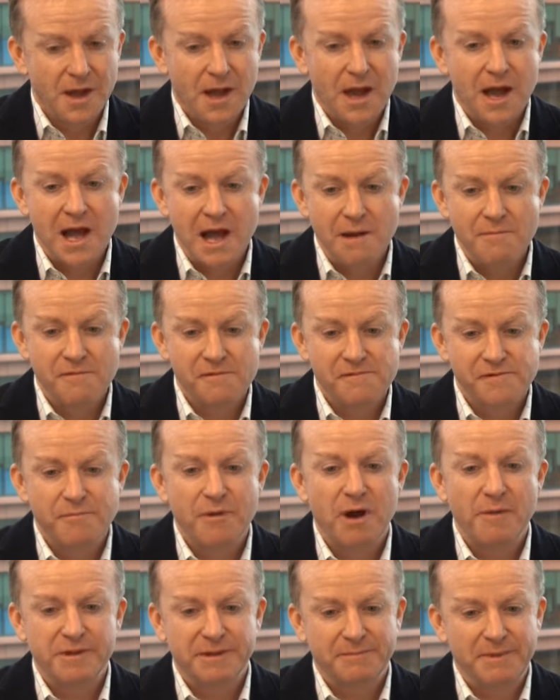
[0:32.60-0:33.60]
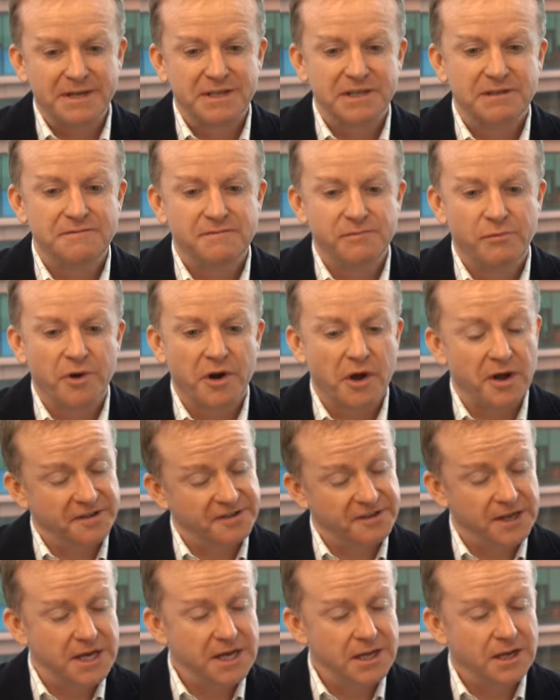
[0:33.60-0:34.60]
From my perspective, what I
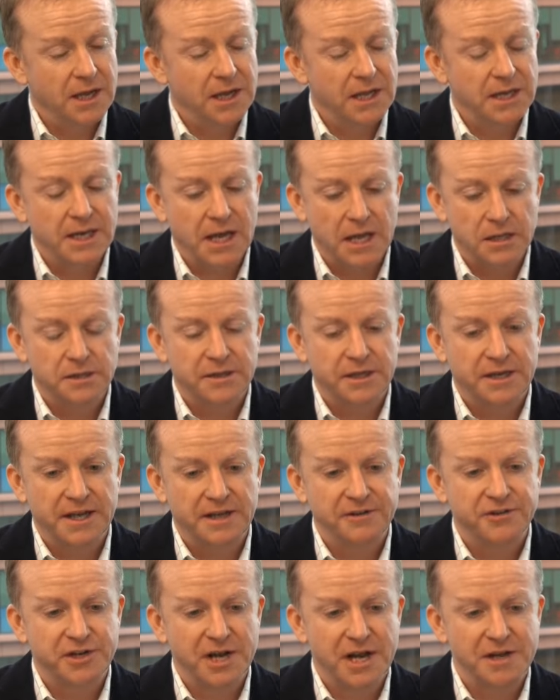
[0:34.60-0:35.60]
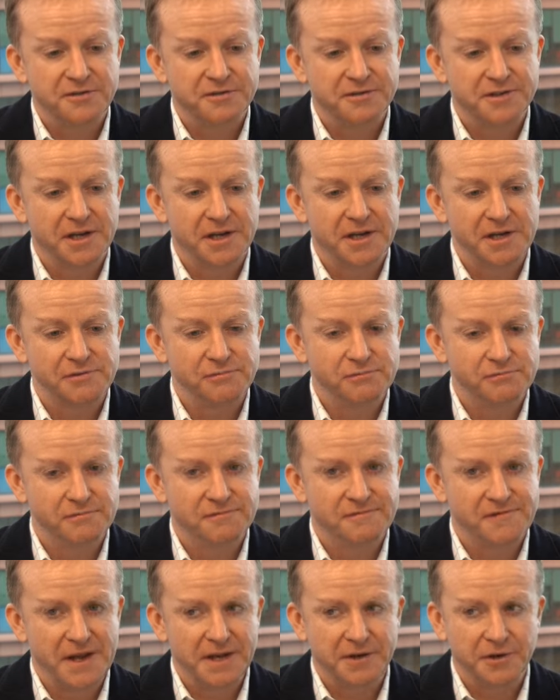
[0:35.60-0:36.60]
see, it has changed a
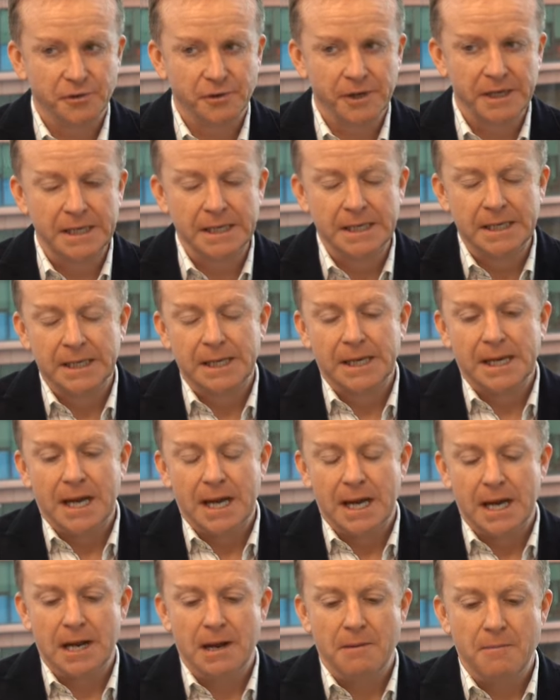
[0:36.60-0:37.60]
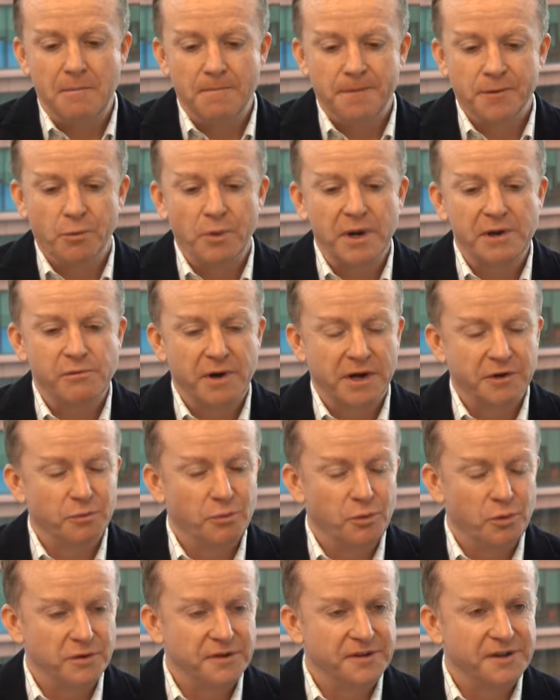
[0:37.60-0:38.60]
fair degree. We run
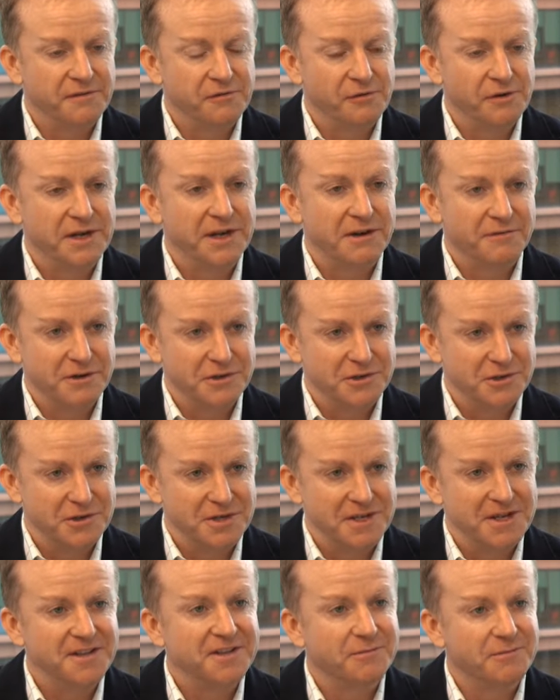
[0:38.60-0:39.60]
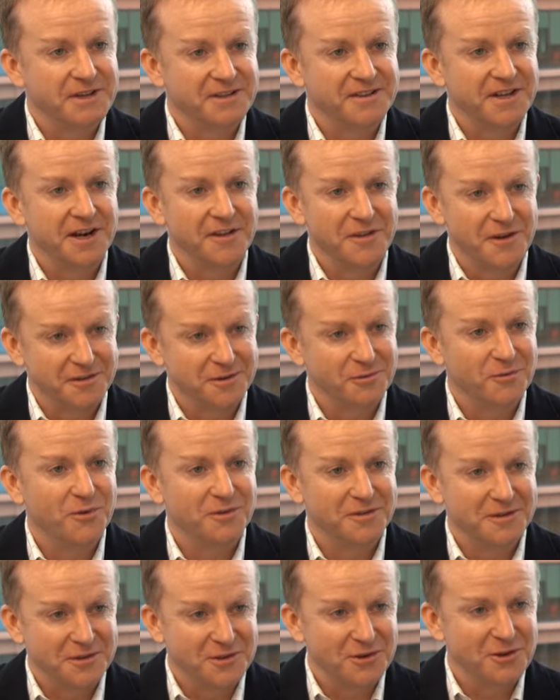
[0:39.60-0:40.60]
awards every 2 years, and we started those
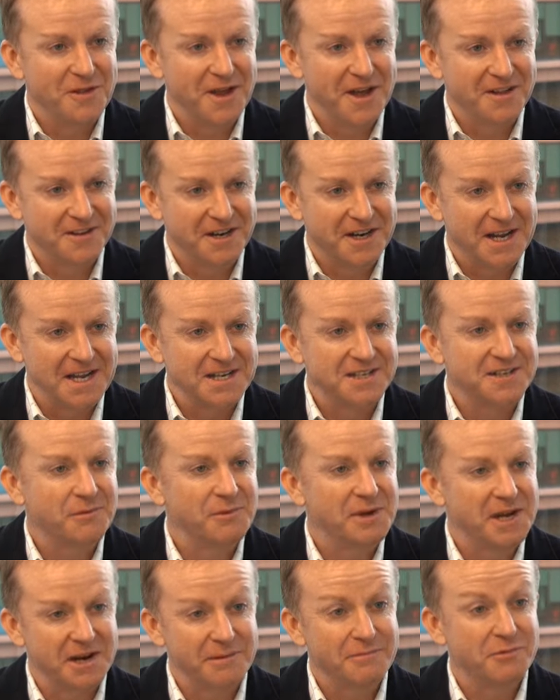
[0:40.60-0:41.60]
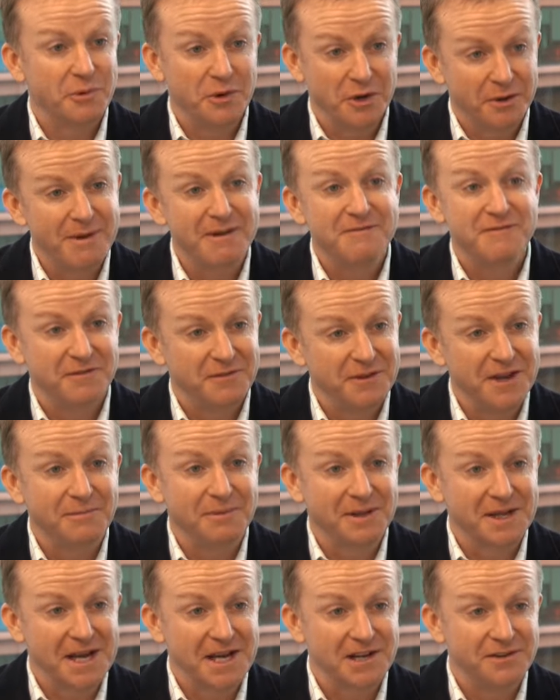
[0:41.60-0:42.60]
awards in 2008. We got about
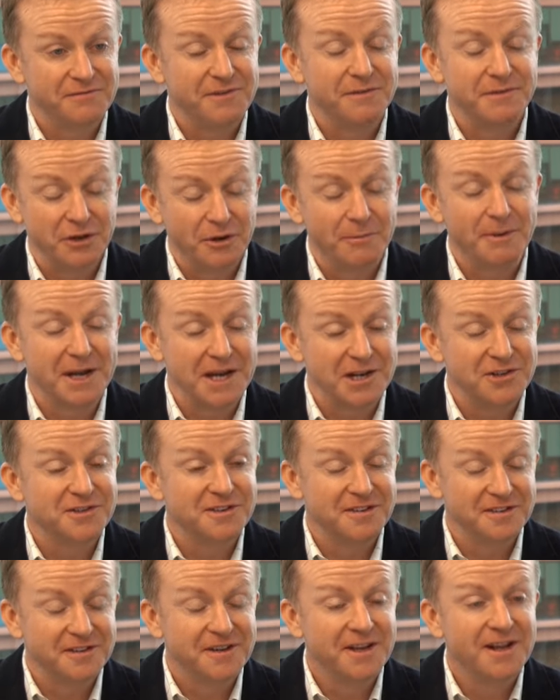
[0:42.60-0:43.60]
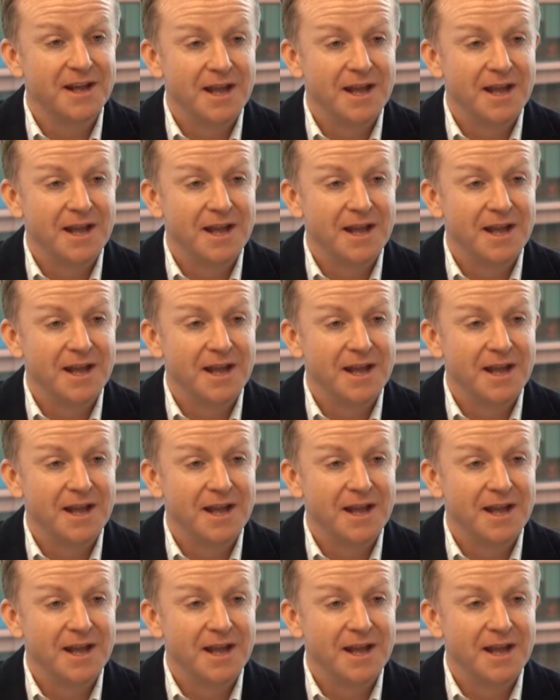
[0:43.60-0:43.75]
50 nominations.